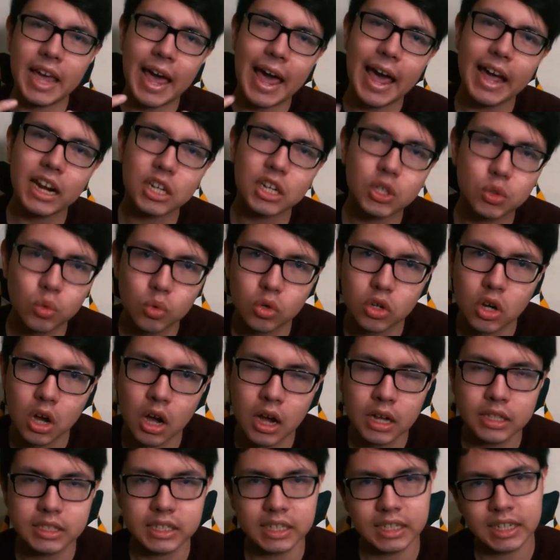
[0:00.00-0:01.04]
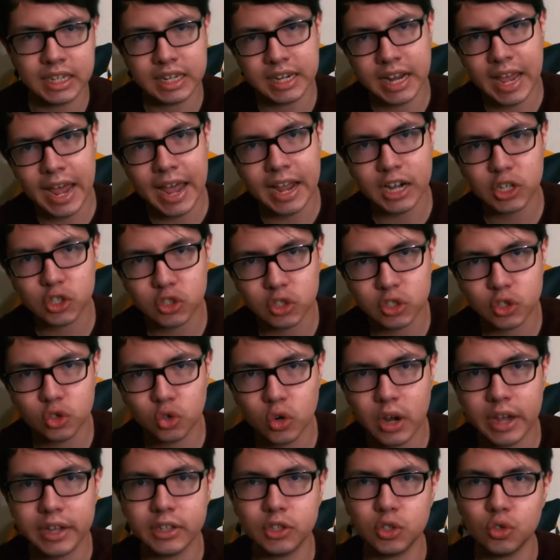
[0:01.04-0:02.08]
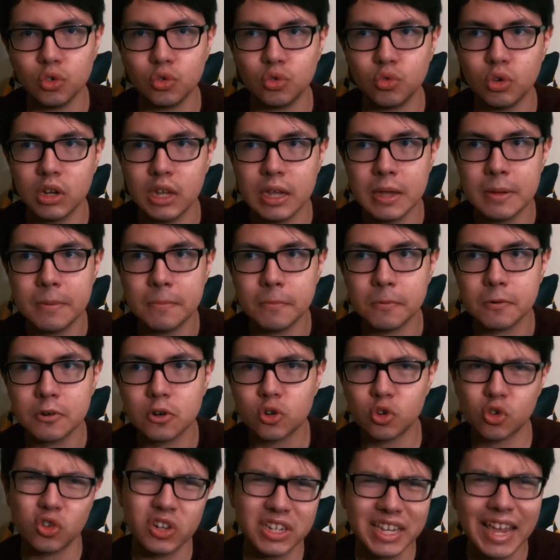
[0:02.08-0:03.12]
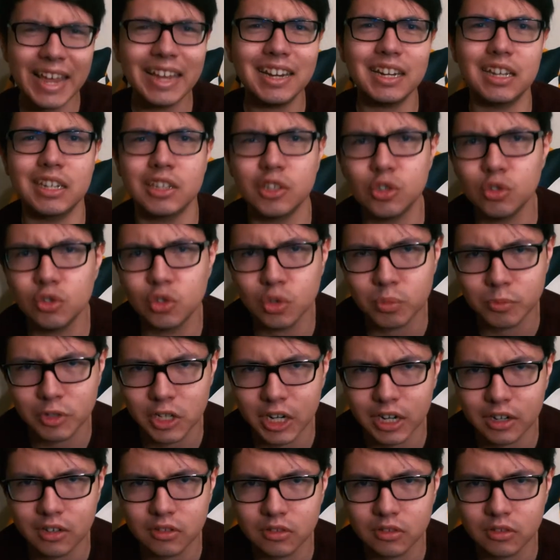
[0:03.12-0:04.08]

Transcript: actual content and actually trying to create a YouTube channel.